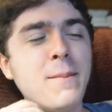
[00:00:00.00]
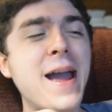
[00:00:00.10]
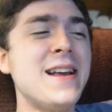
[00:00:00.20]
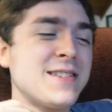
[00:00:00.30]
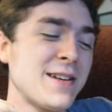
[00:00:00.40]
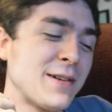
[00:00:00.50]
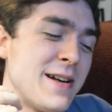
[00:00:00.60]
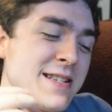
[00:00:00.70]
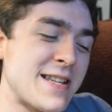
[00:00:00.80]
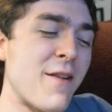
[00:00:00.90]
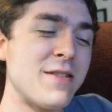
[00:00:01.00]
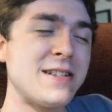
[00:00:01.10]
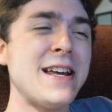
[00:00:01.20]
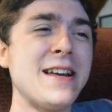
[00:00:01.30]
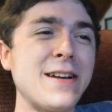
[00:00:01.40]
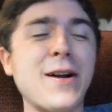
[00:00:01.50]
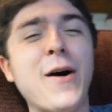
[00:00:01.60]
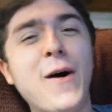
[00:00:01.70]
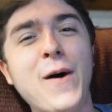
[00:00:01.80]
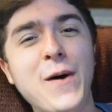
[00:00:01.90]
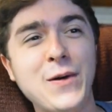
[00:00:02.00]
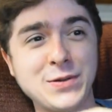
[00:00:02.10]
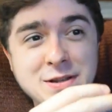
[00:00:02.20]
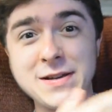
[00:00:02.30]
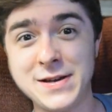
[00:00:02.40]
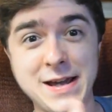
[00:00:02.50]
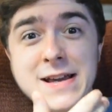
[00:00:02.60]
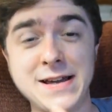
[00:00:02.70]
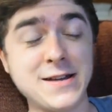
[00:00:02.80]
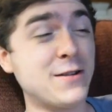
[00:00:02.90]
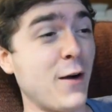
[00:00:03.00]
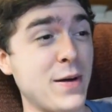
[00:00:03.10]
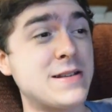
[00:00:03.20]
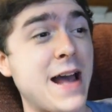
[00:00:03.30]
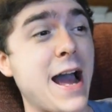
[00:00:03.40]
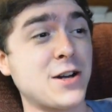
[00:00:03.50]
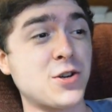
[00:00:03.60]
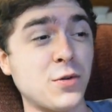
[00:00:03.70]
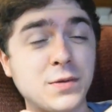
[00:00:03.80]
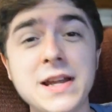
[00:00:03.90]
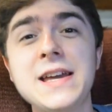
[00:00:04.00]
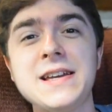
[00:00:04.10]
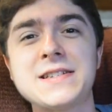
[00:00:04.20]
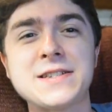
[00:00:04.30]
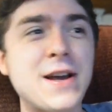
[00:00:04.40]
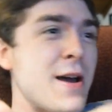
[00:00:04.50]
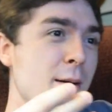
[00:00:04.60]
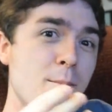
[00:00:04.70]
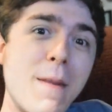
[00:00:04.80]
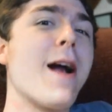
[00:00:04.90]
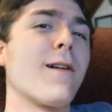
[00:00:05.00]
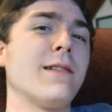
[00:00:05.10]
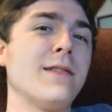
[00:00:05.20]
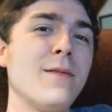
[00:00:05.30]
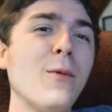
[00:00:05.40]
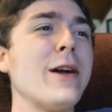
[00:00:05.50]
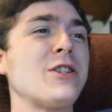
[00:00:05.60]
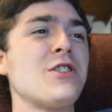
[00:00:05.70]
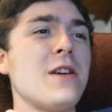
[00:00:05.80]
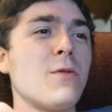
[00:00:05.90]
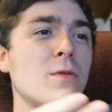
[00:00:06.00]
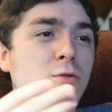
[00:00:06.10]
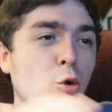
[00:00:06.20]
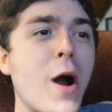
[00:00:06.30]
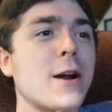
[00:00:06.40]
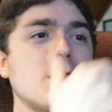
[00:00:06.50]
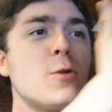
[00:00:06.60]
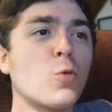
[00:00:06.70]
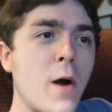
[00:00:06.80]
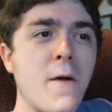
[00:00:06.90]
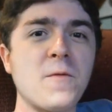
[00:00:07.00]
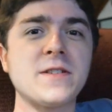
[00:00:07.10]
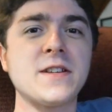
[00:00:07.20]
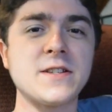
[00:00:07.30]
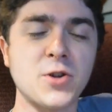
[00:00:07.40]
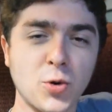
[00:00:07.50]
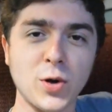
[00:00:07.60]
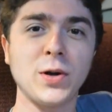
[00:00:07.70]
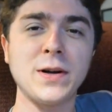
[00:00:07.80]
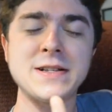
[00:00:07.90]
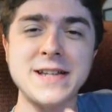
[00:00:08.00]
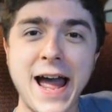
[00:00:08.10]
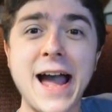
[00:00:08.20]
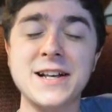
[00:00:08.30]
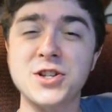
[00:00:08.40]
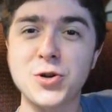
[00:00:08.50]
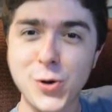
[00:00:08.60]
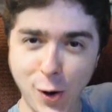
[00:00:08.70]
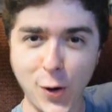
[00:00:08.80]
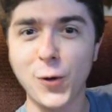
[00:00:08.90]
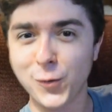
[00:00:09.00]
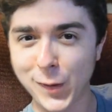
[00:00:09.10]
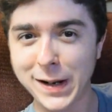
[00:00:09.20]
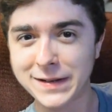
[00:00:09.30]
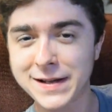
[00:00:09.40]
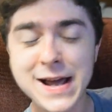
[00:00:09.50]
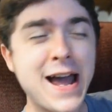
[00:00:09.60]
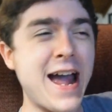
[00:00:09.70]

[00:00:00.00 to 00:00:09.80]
Basically, 17 calls, his, you know, his actual niece Marin, which directly references Krillin's ex-girlfriend.